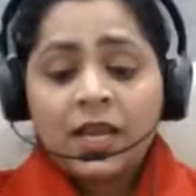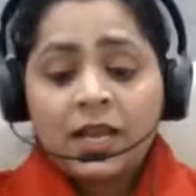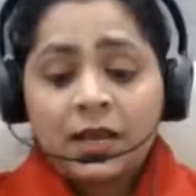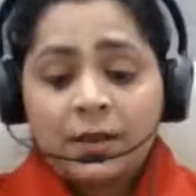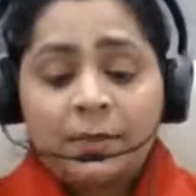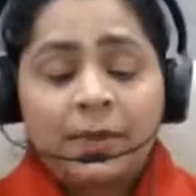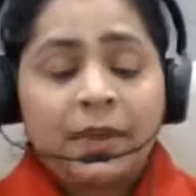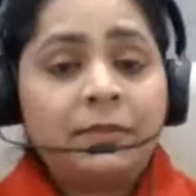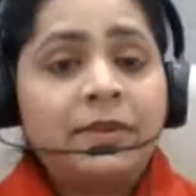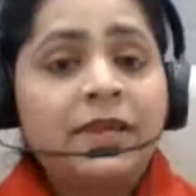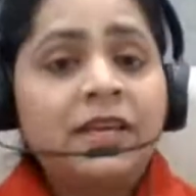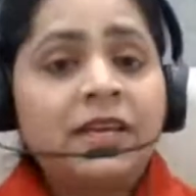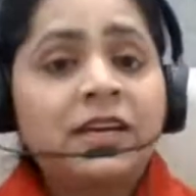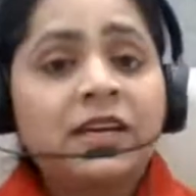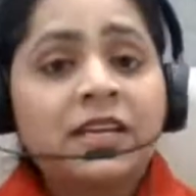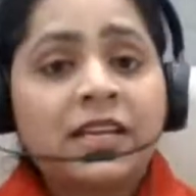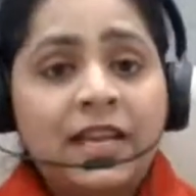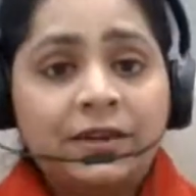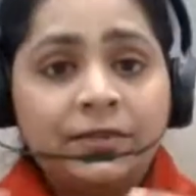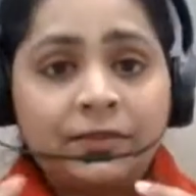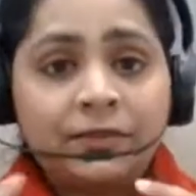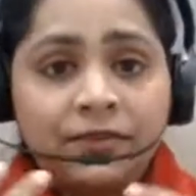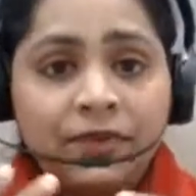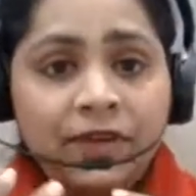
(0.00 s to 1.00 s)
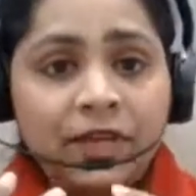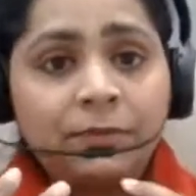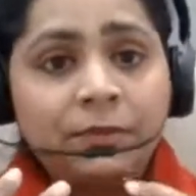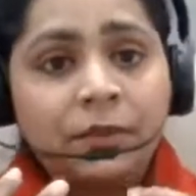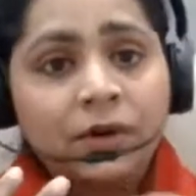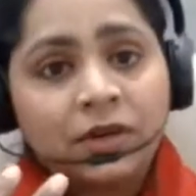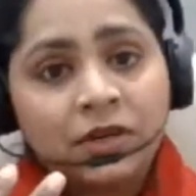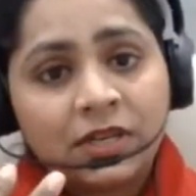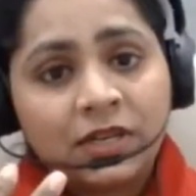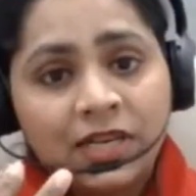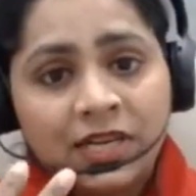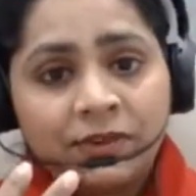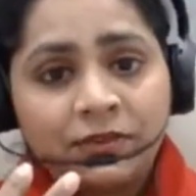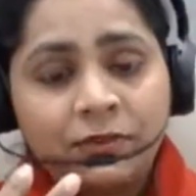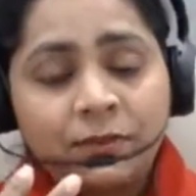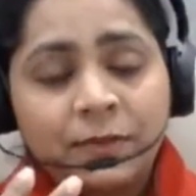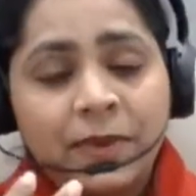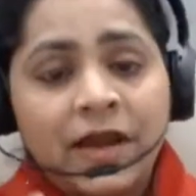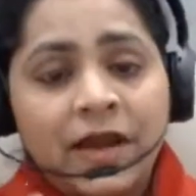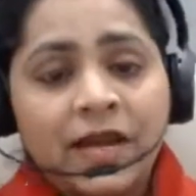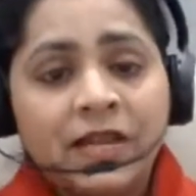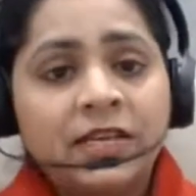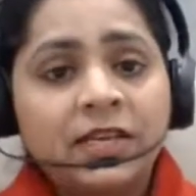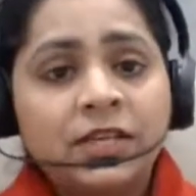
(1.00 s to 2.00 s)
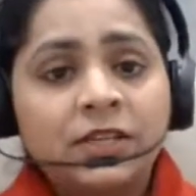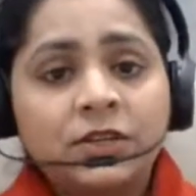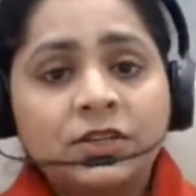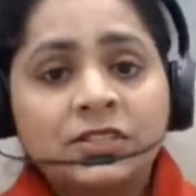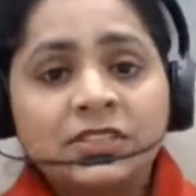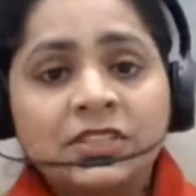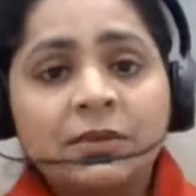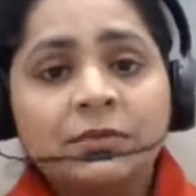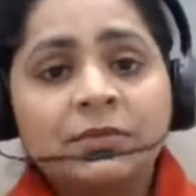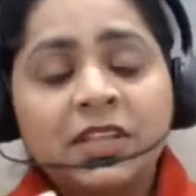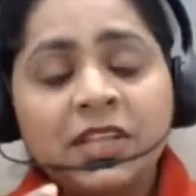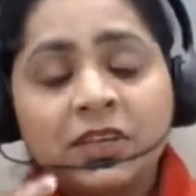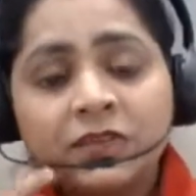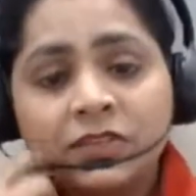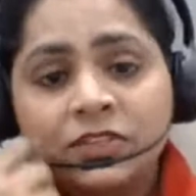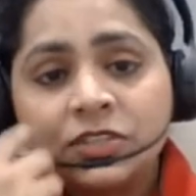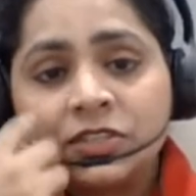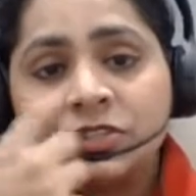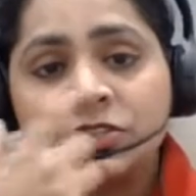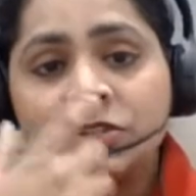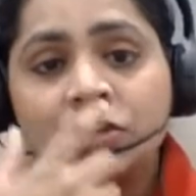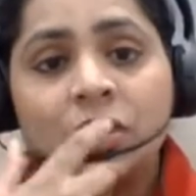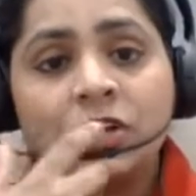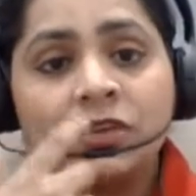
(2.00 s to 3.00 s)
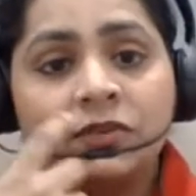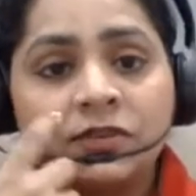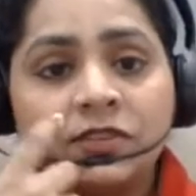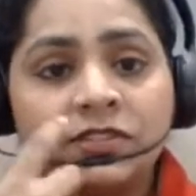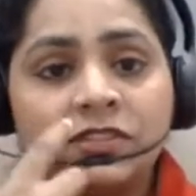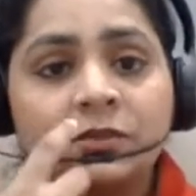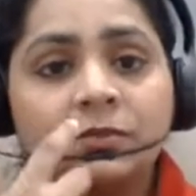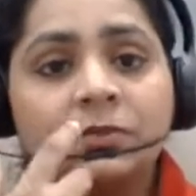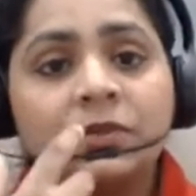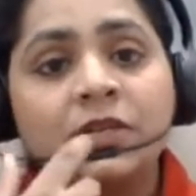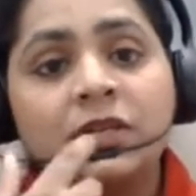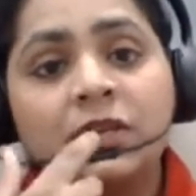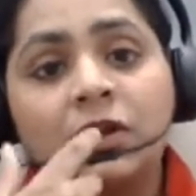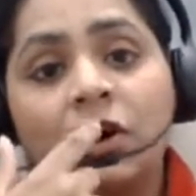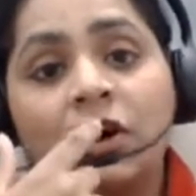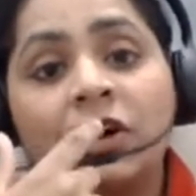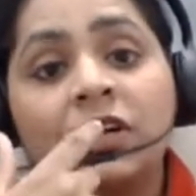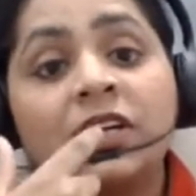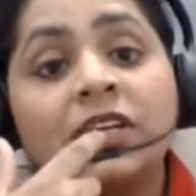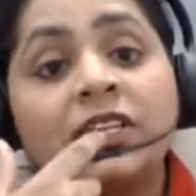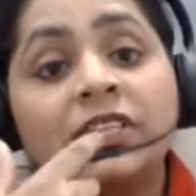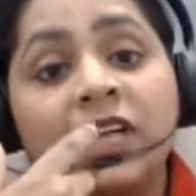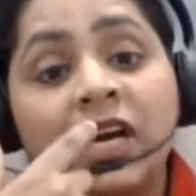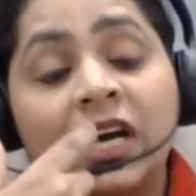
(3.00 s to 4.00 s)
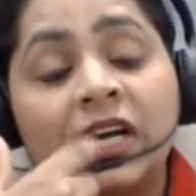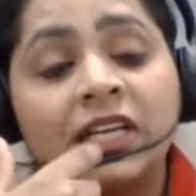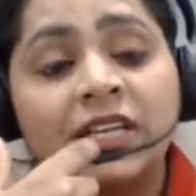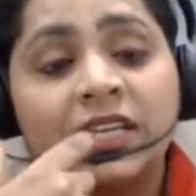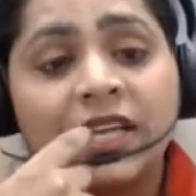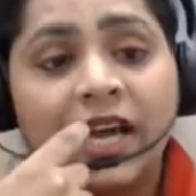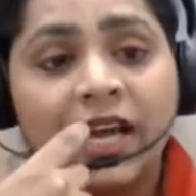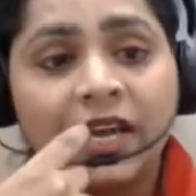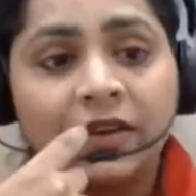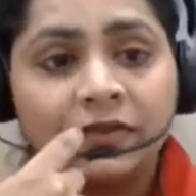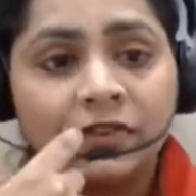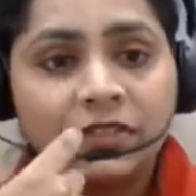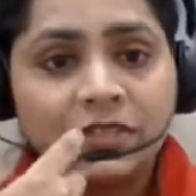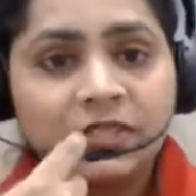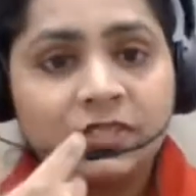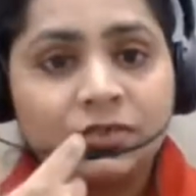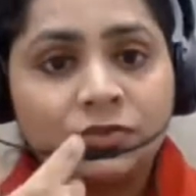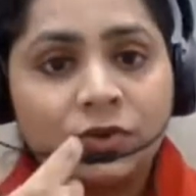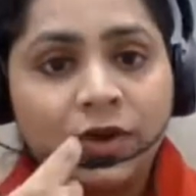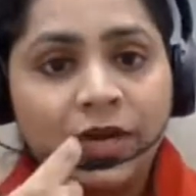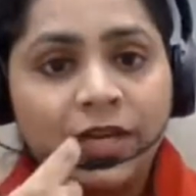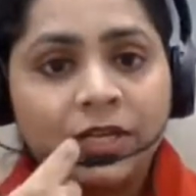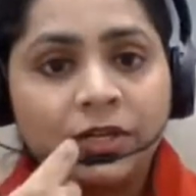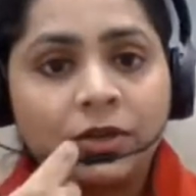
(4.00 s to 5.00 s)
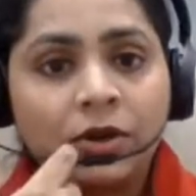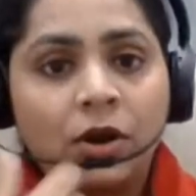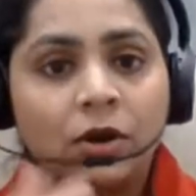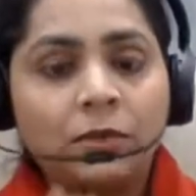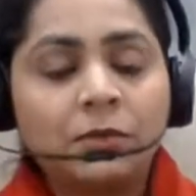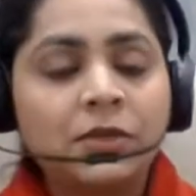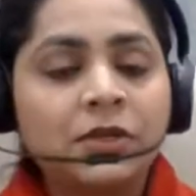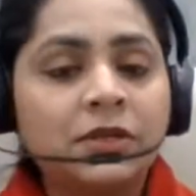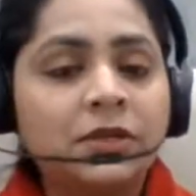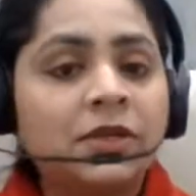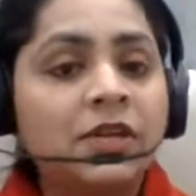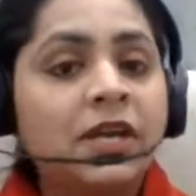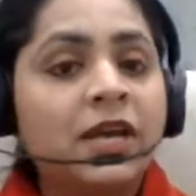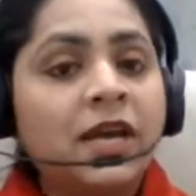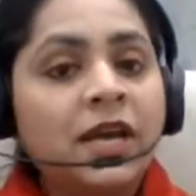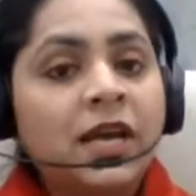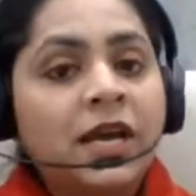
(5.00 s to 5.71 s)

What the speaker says: maybe a cleft lip or cleft palate or something which is not visible, or a tongue tie which is quite common.